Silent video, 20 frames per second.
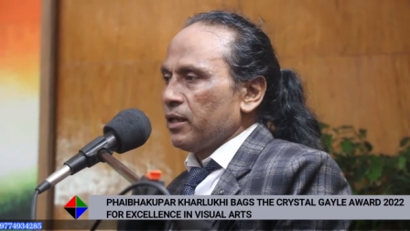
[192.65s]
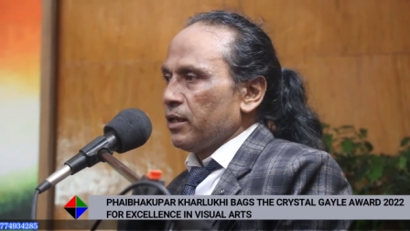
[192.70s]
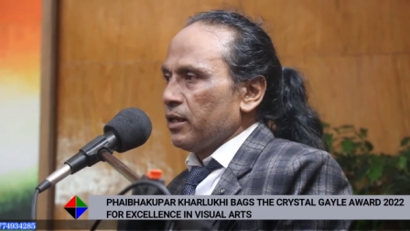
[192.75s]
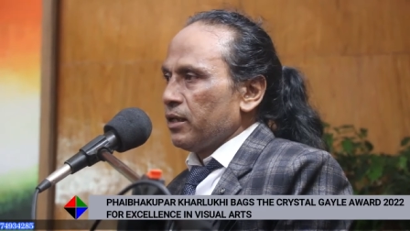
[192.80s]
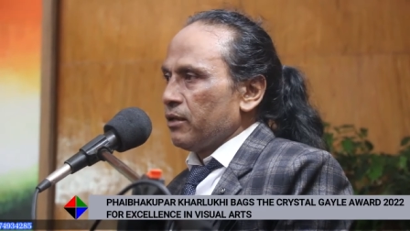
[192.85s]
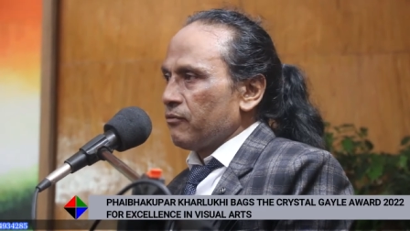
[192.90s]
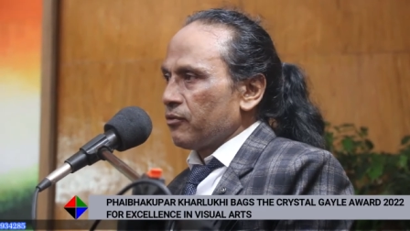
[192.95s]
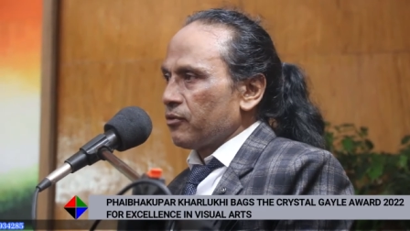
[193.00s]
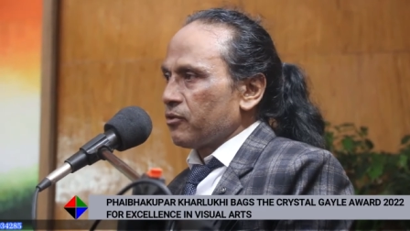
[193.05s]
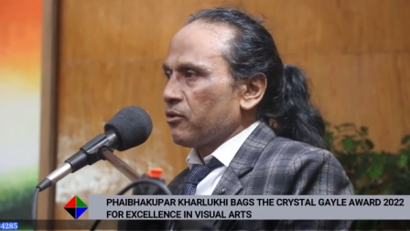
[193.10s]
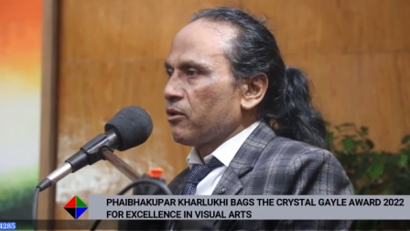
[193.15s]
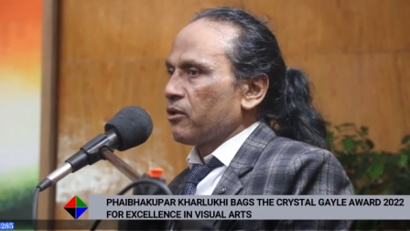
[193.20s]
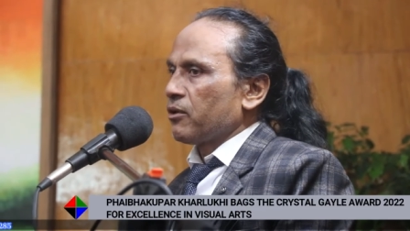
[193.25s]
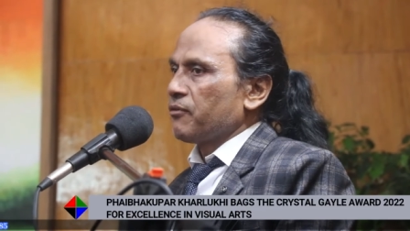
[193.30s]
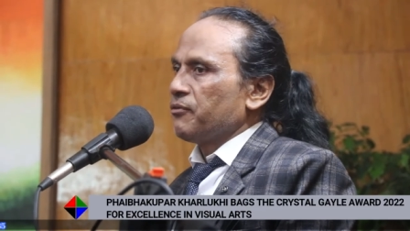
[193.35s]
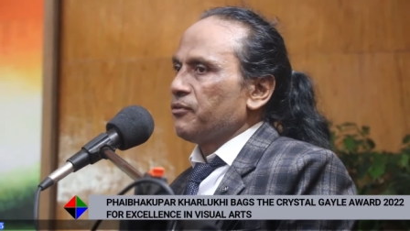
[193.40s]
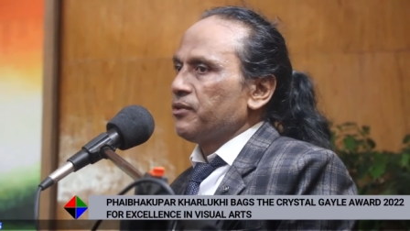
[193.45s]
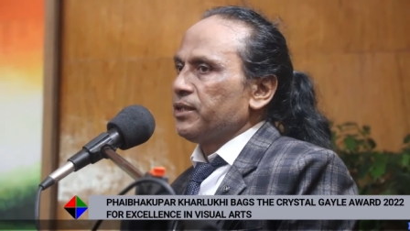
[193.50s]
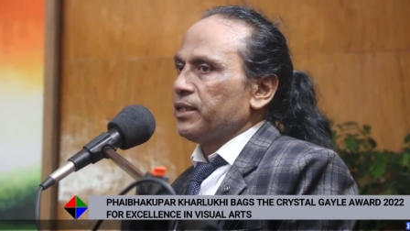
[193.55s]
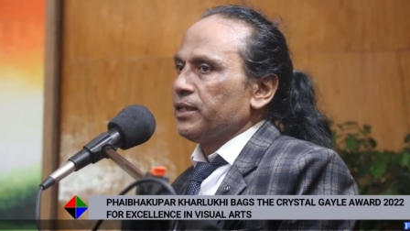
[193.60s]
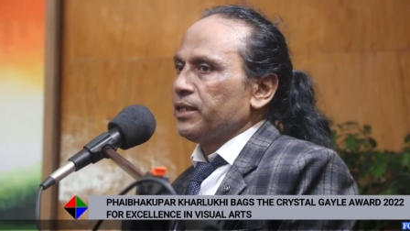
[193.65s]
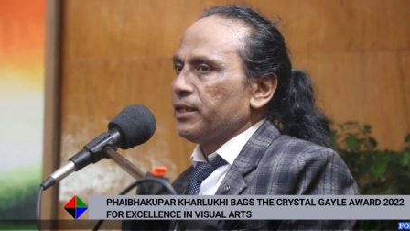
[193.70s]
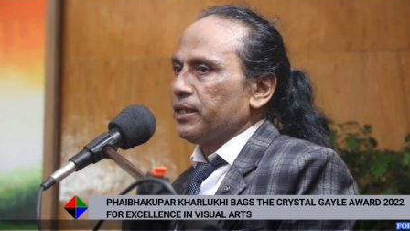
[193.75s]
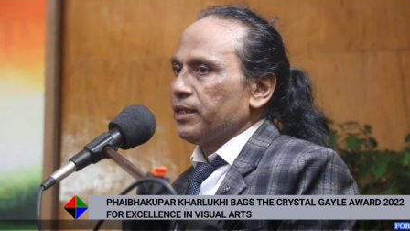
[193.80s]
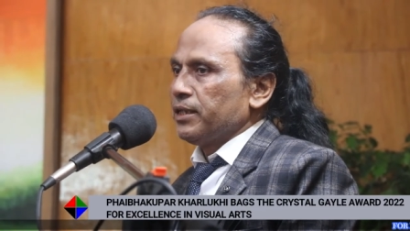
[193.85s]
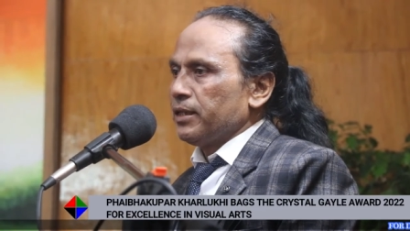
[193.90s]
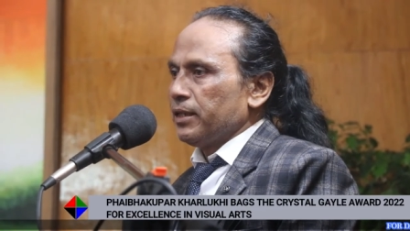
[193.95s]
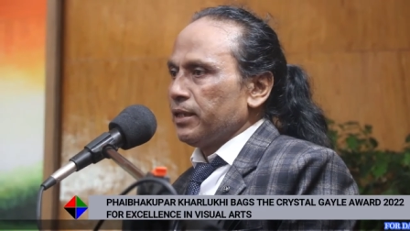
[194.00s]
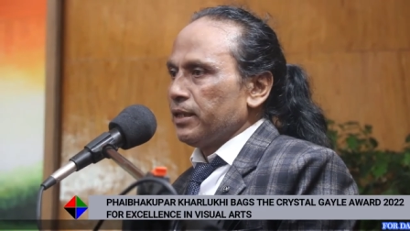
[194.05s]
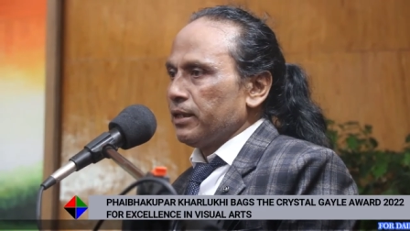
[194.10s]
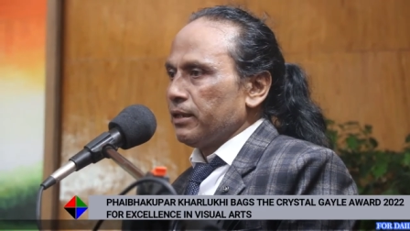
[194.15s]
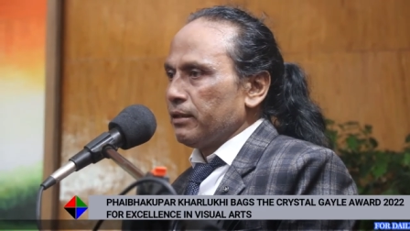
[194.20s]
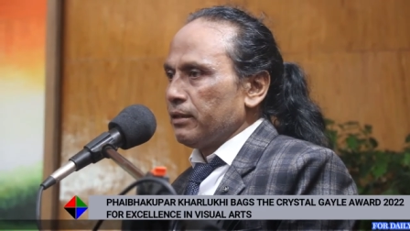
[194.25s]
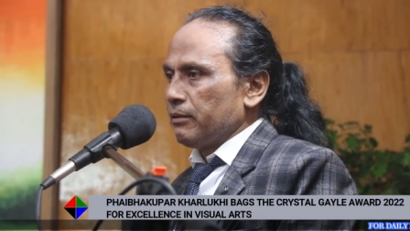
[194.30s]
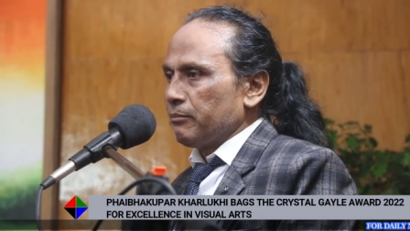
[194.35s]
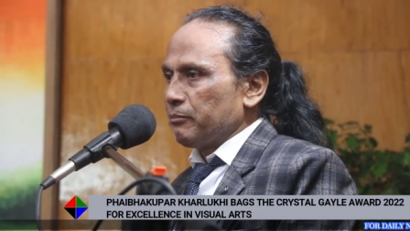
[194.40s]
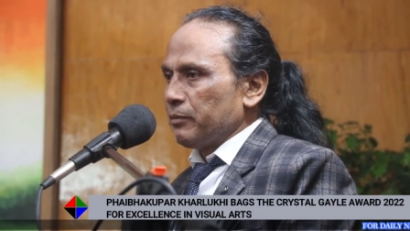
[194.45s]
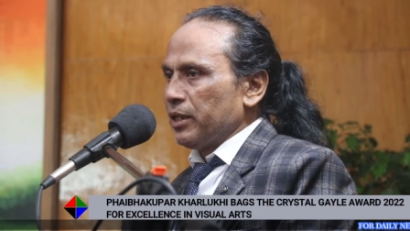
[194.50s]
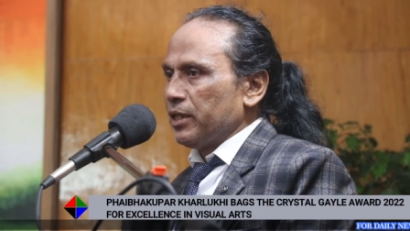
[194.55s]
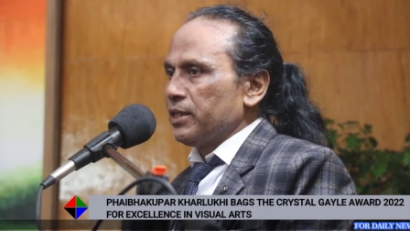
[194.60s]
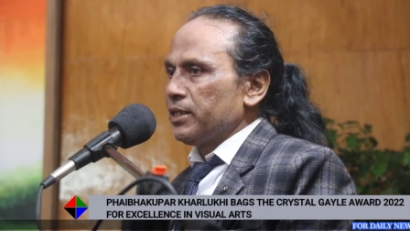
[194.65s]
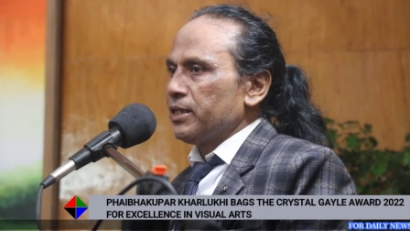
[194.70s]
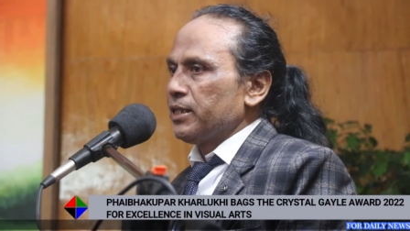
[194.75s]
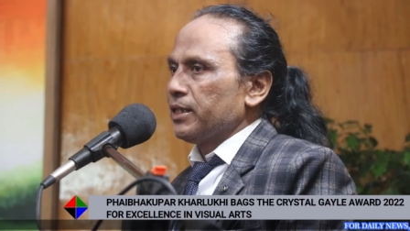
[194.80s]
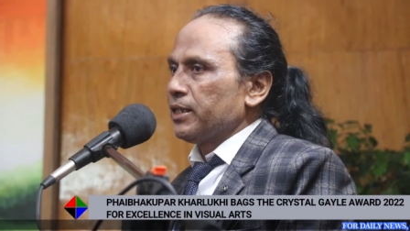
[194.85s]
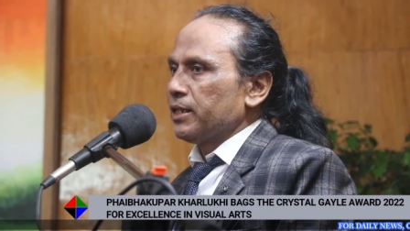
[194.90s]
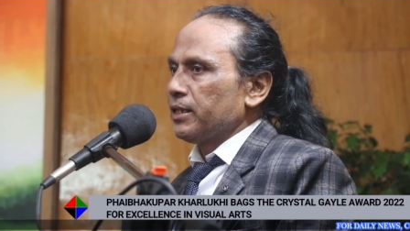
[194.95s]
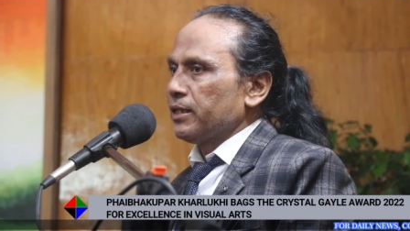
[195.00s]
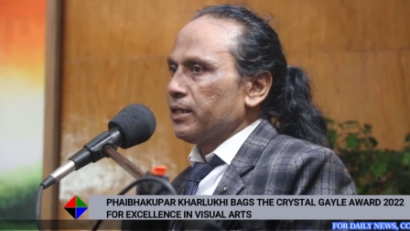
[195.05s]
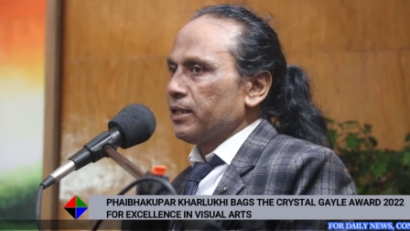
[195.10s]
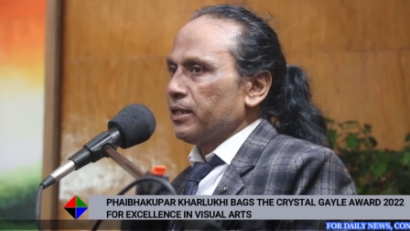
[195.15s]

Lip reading: in photography, in painting,